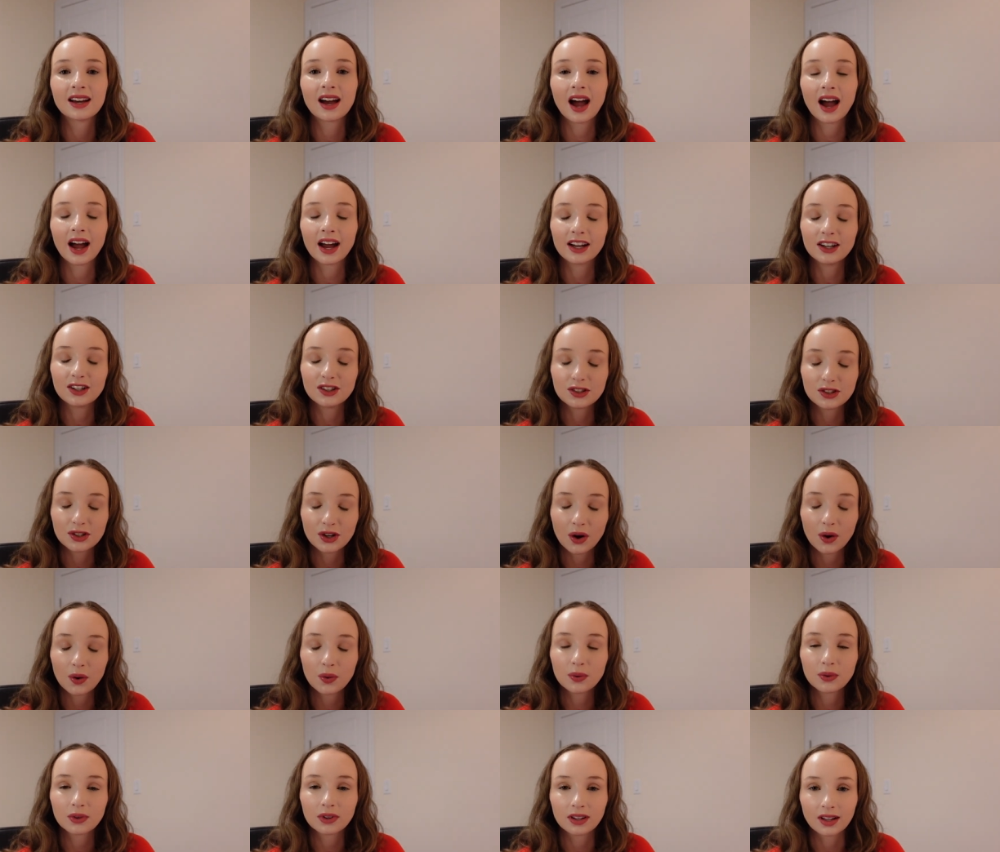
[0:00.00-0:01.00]
I
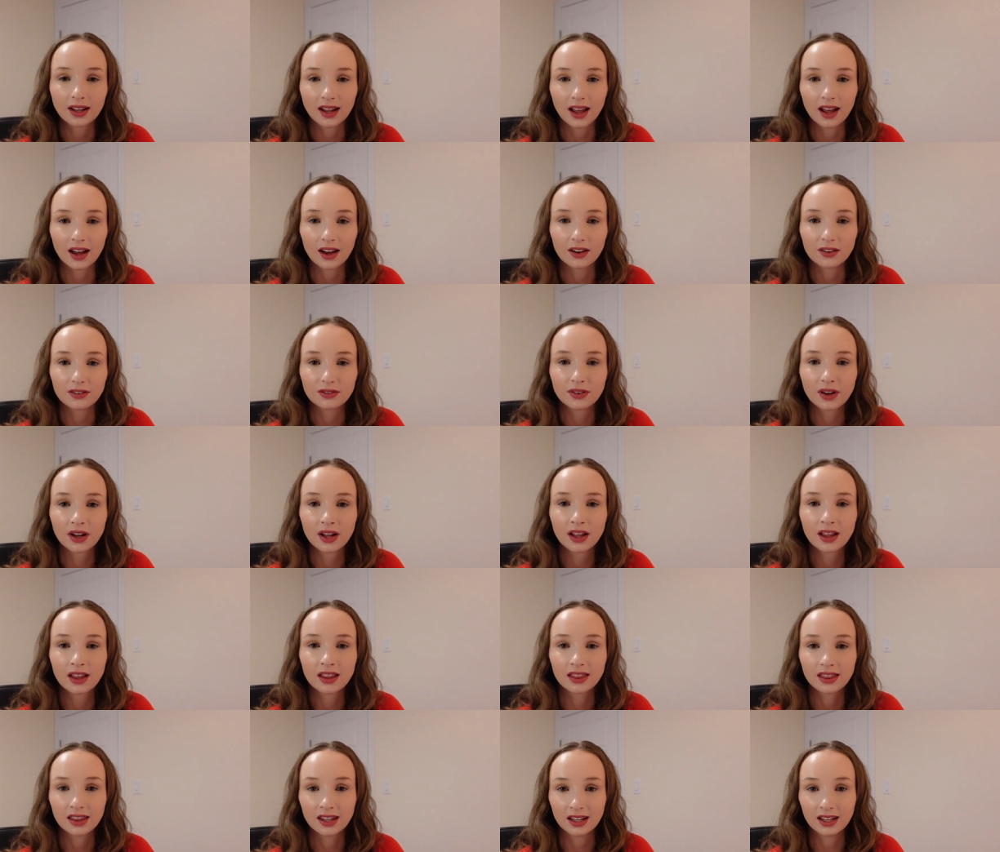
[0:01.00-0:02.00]
don't love
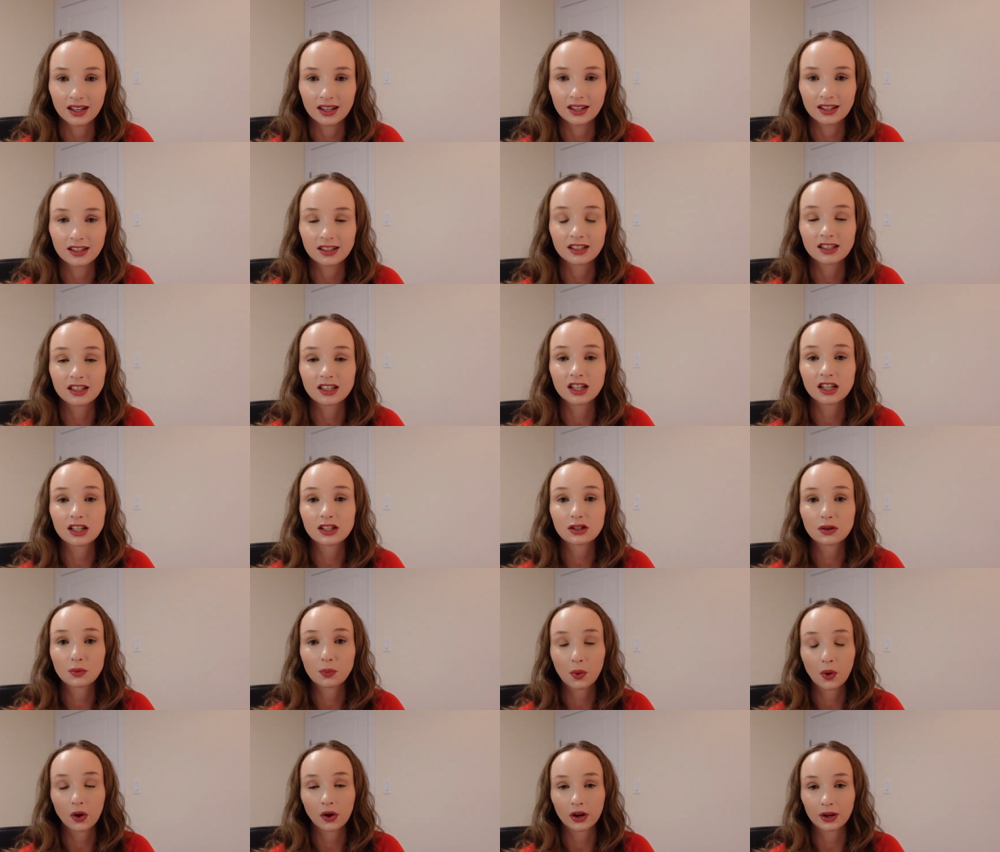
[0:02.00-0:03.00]
the
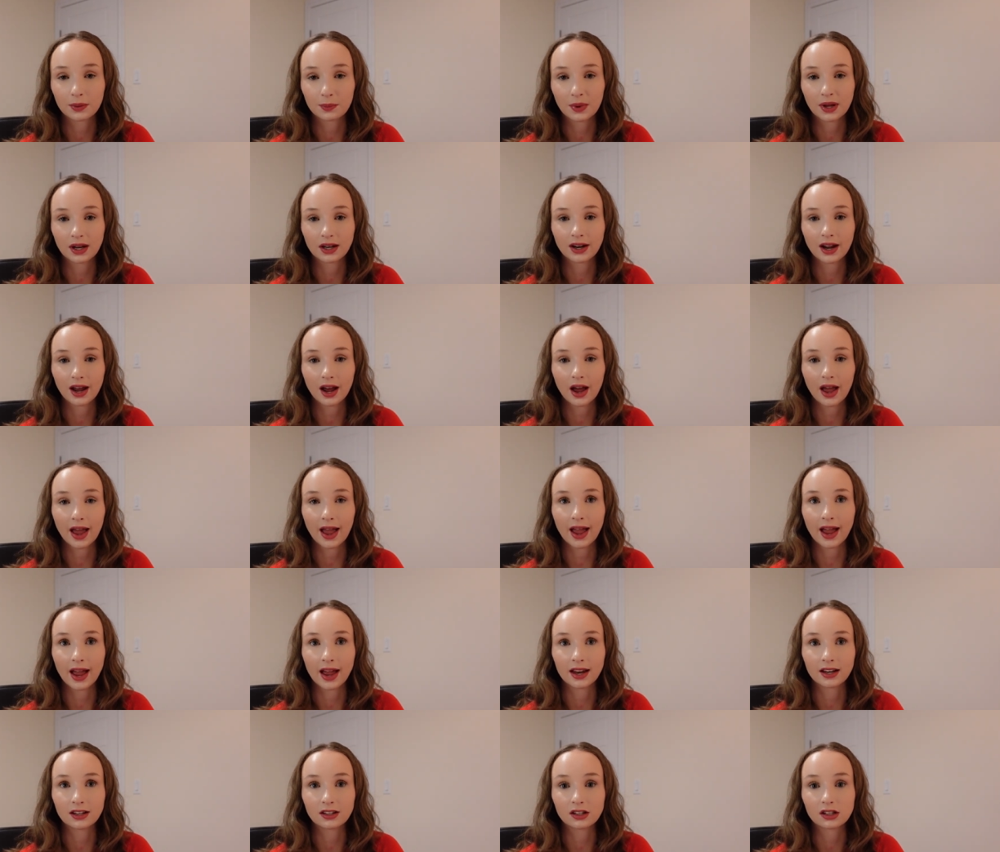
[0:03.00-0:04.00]
disappointment
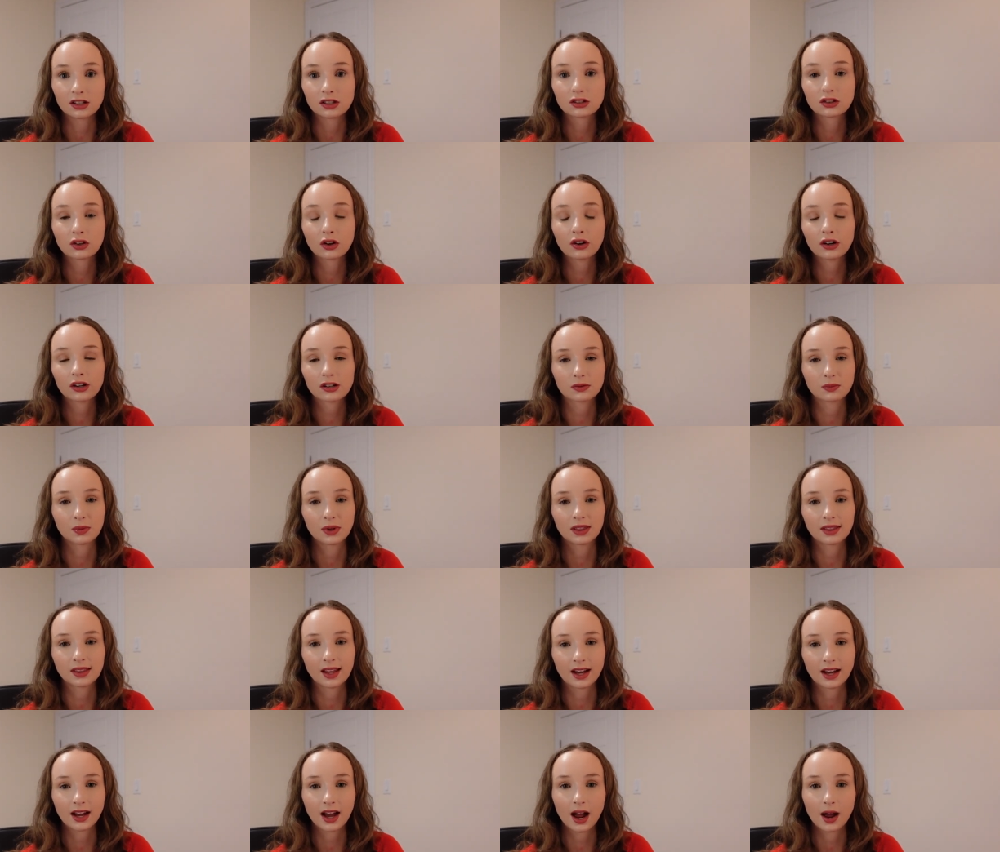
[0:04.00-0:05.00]
and
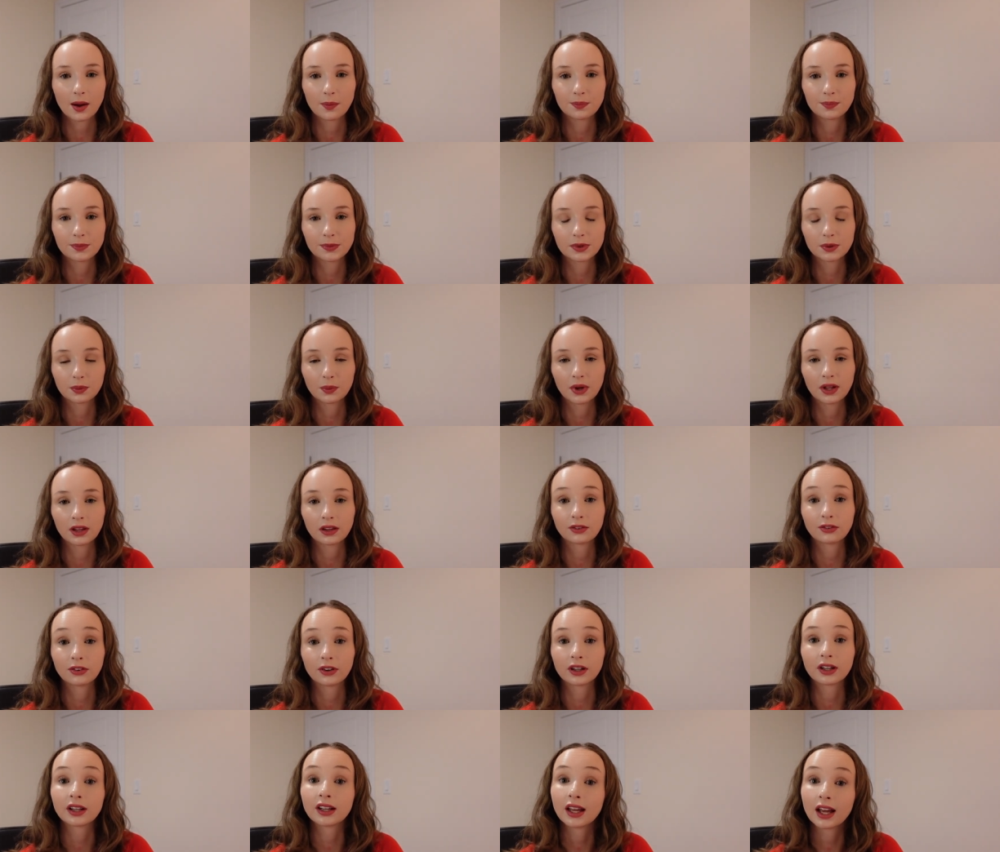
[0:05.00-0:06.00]
discouragement that comes with
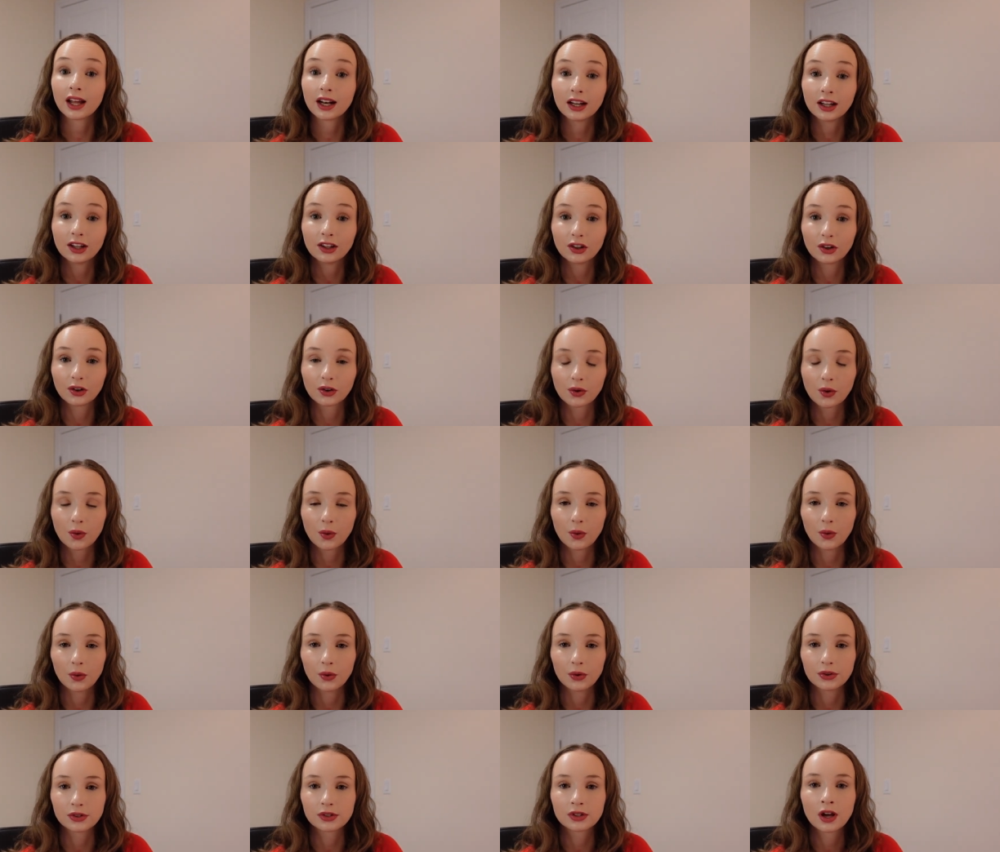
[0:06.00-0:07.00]
forgetting your
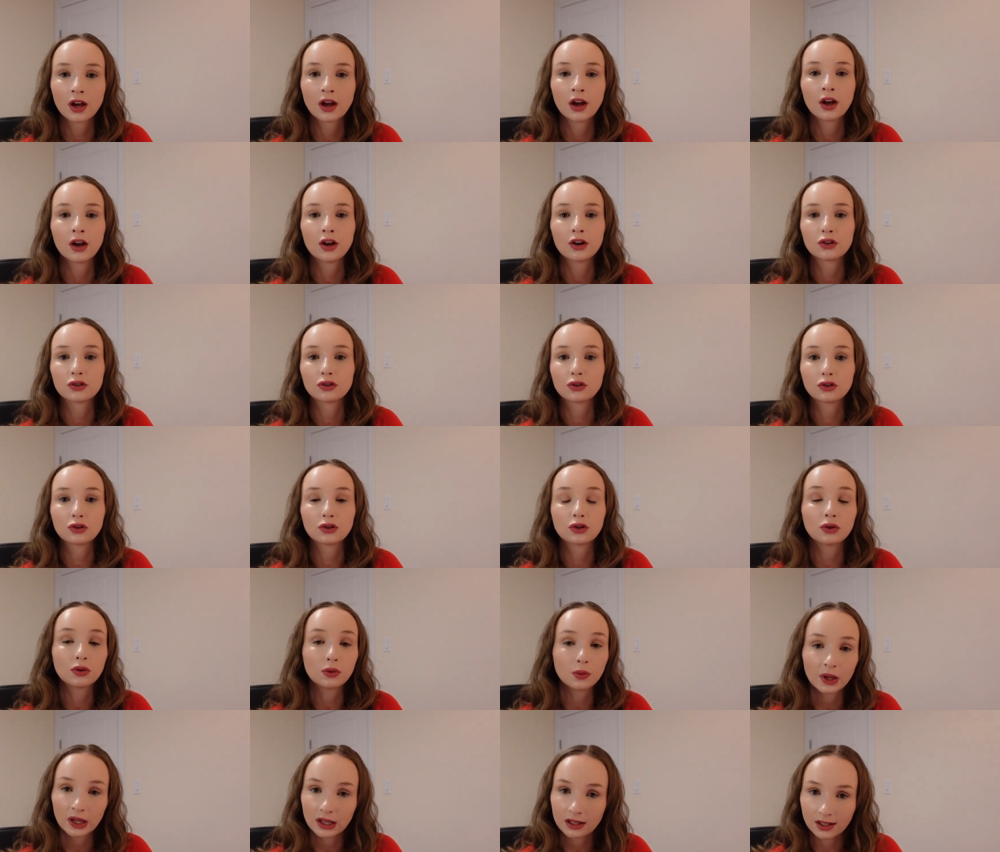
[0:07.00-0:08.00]
goals
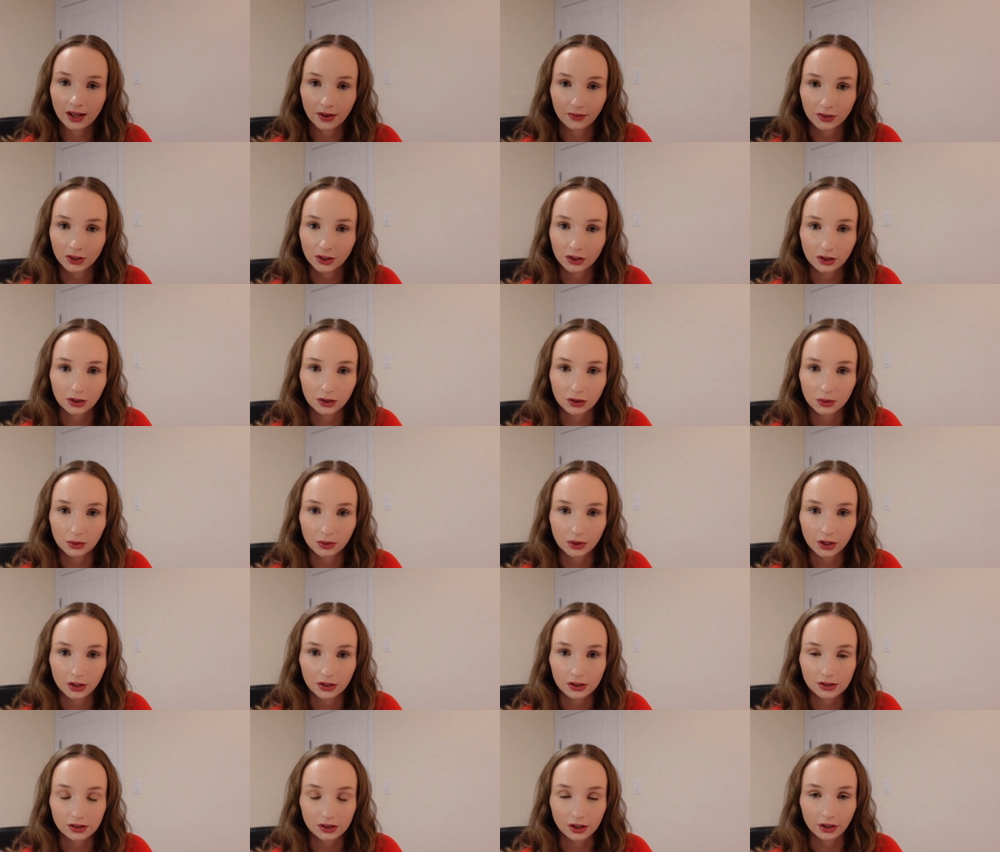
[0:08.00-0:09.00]
two weeks after the new
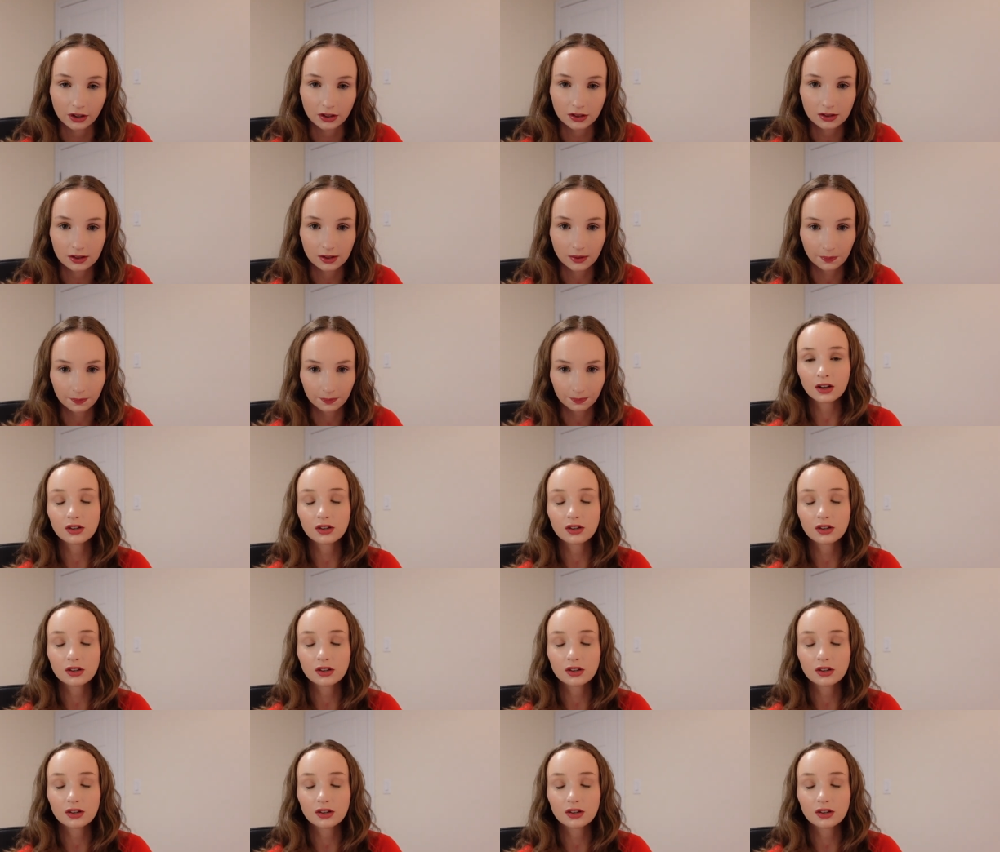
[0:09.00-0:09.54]
year starts.